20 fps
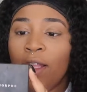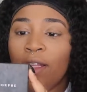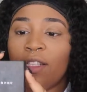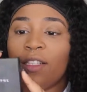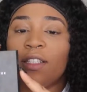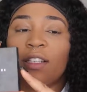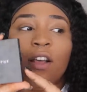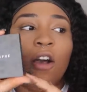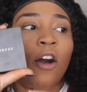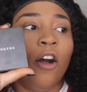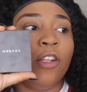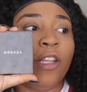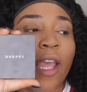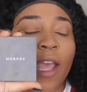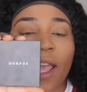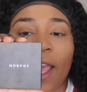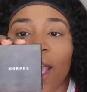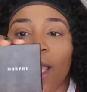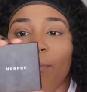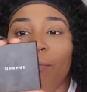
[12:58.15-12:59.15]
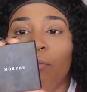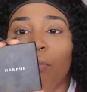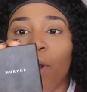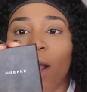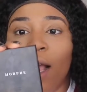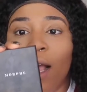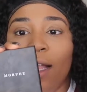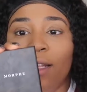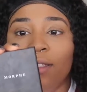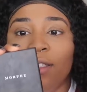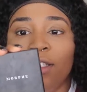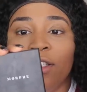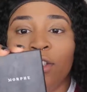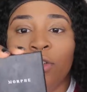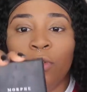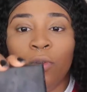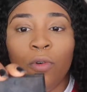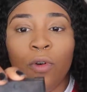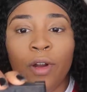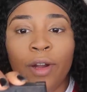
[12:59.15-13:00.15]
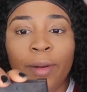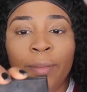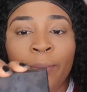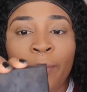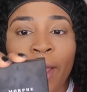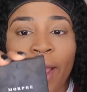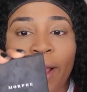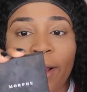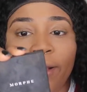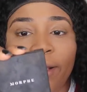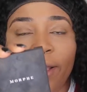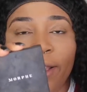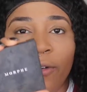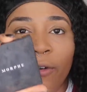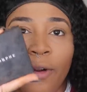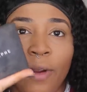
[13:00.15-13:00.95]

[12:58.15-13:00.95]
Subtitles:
This is called a bronze tour palette,